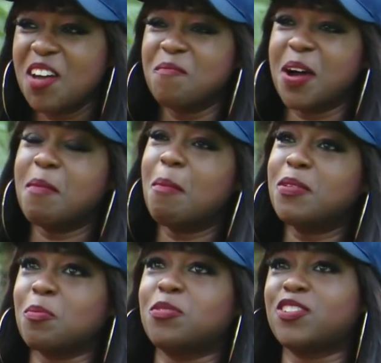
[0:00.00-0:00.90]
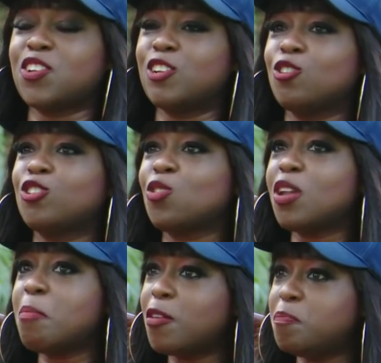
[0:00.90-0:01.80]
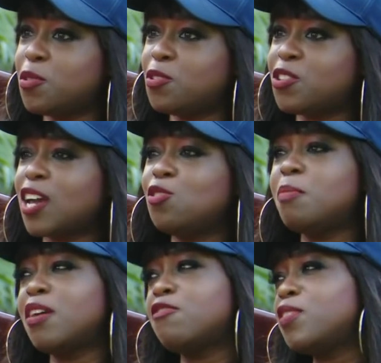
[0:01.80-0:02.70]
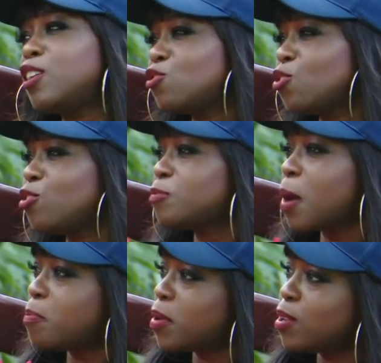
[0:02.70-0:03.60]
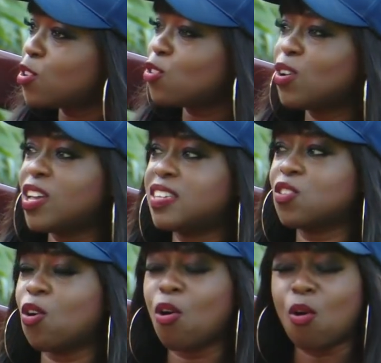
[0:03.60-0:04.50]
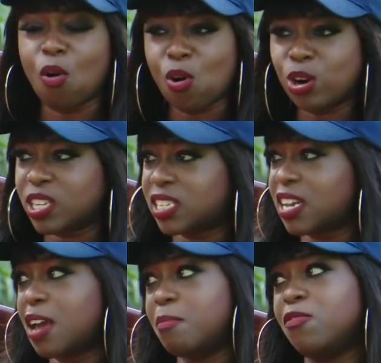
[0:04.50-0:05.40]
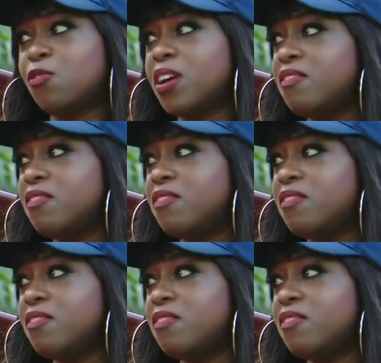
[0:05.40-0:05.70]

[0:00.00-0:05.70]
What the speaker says: My mom is a beautician, so she's all about beauty. I do my facials, my pedicures, all the time. Forever.